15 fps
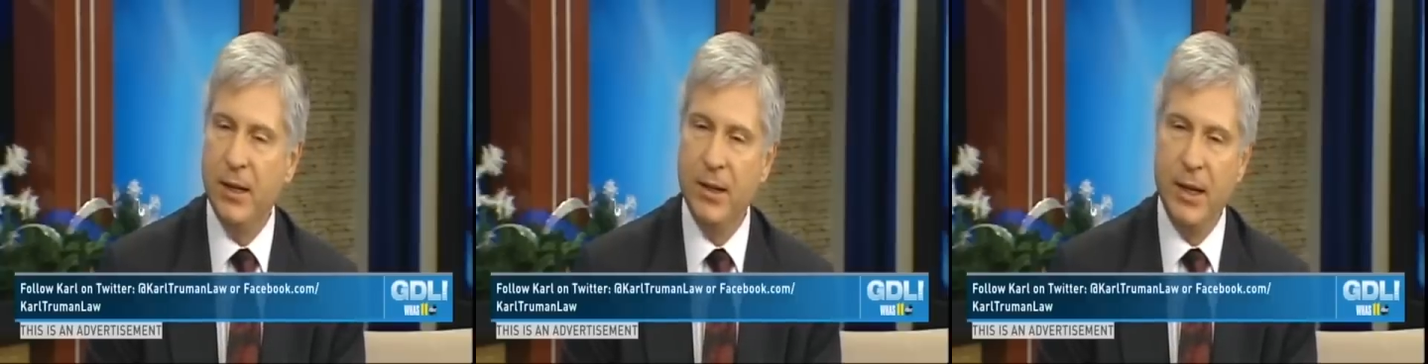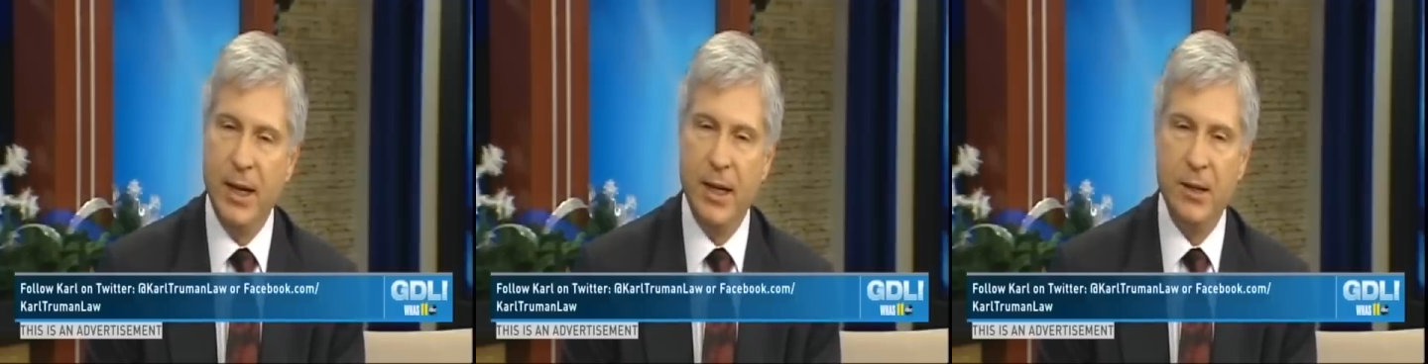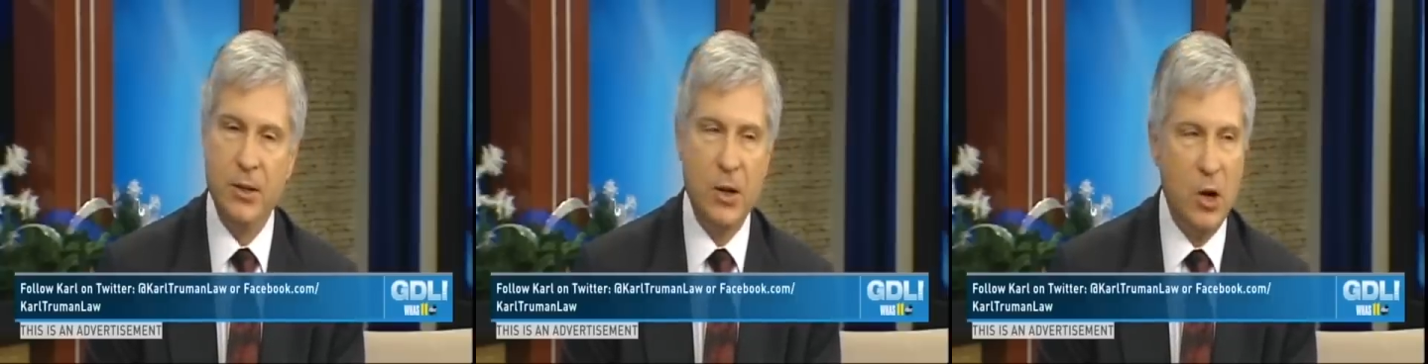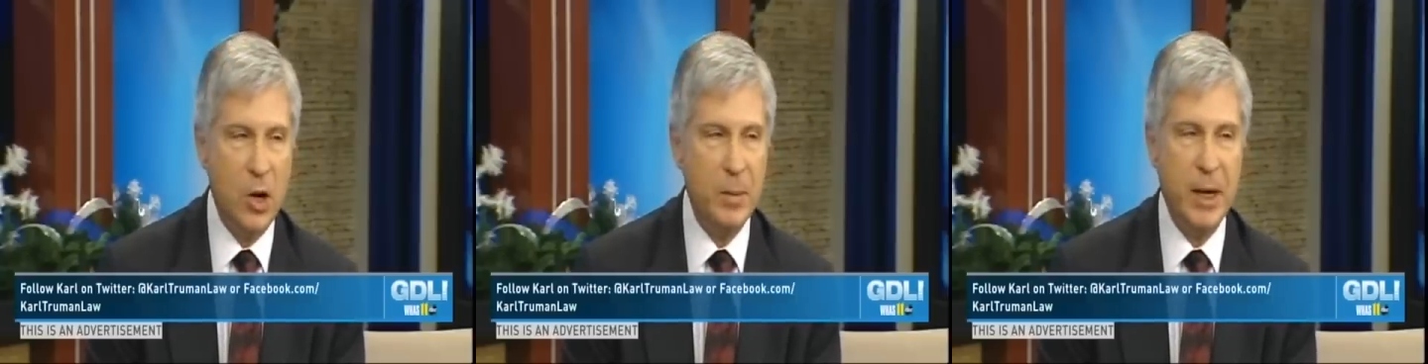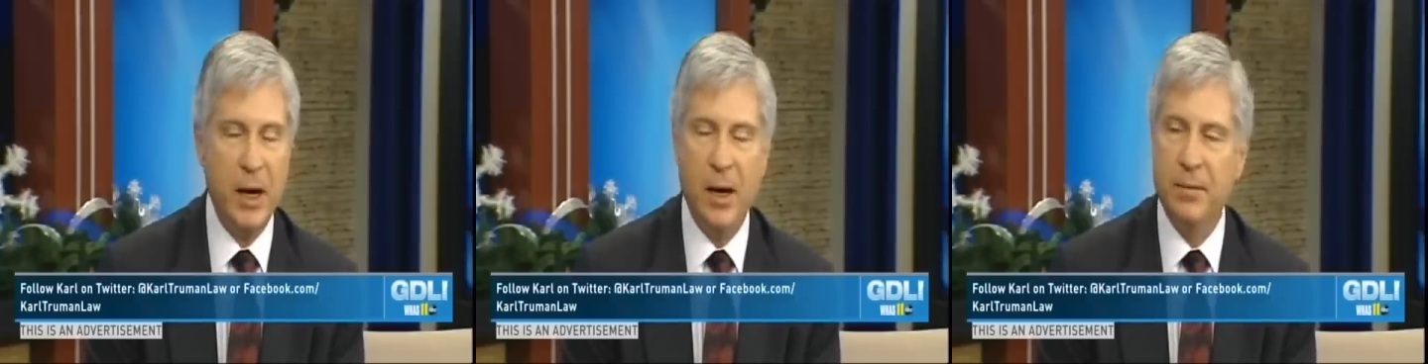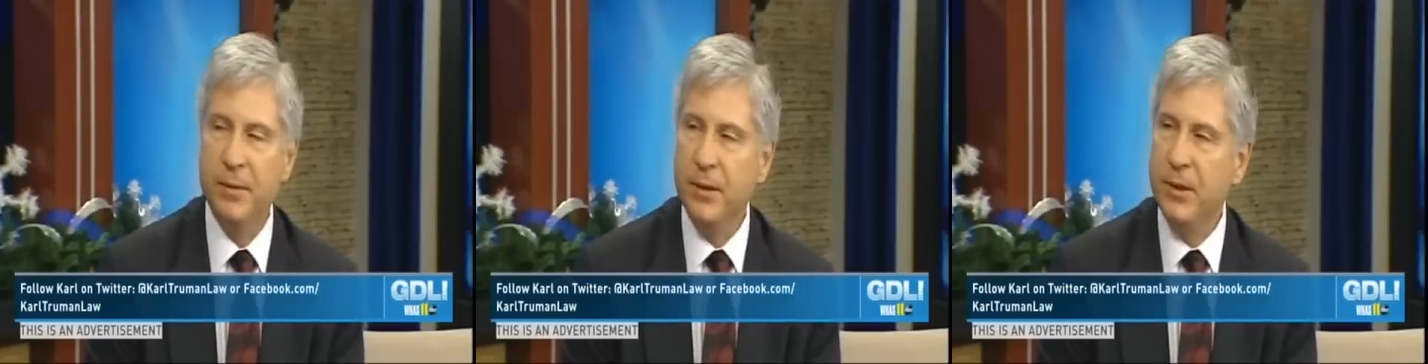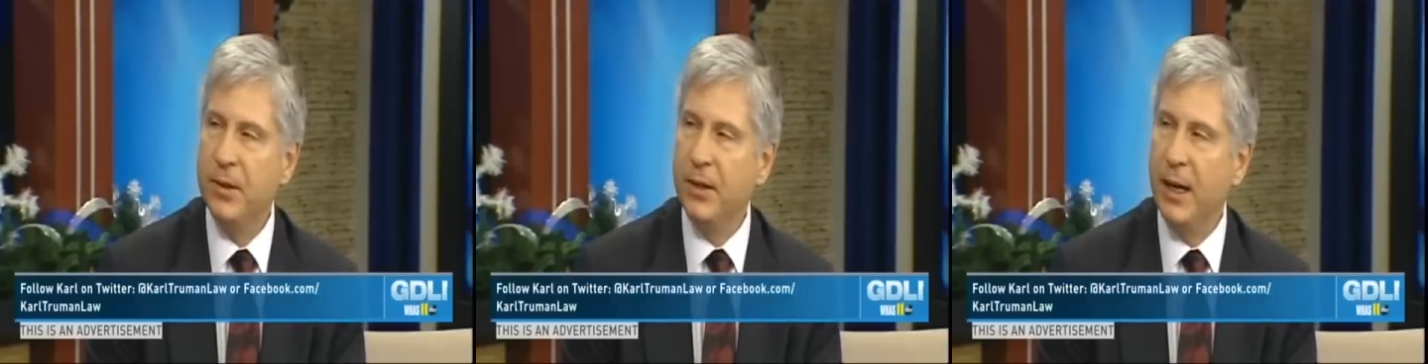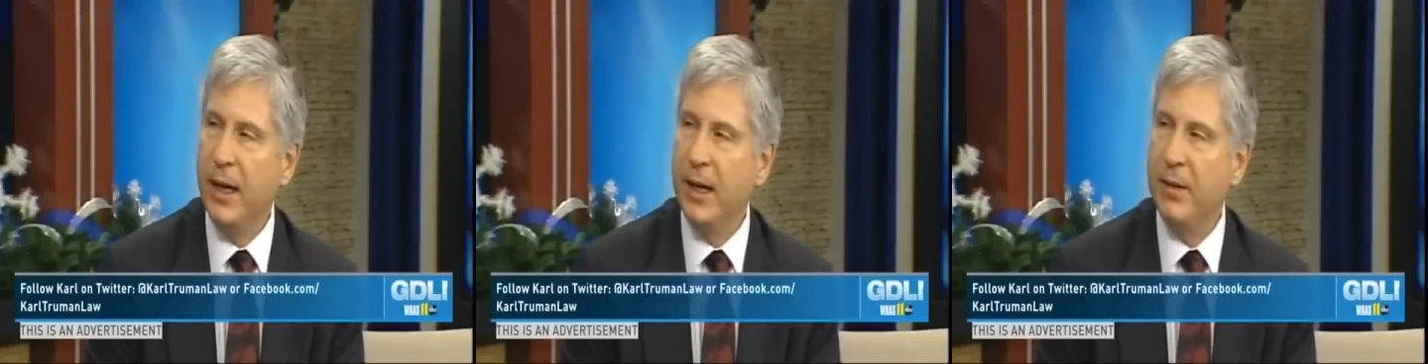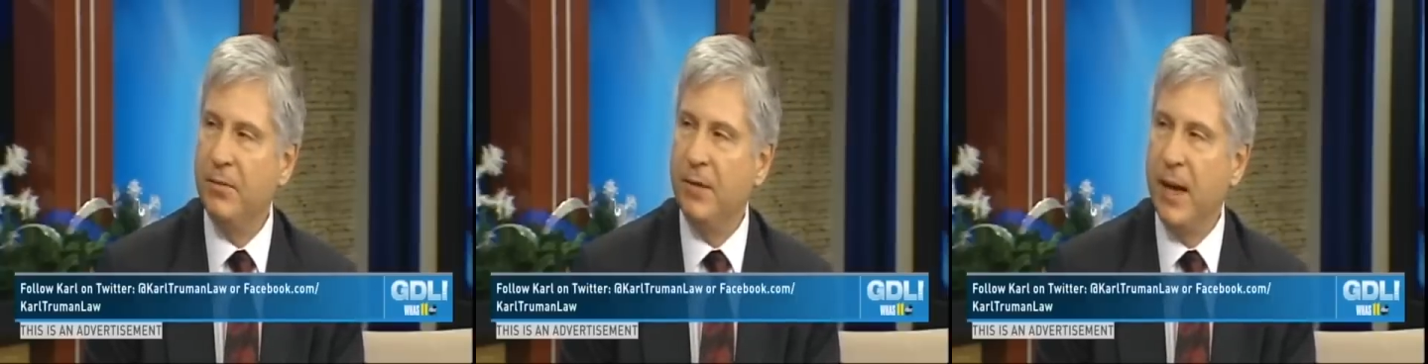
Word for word: then call my office at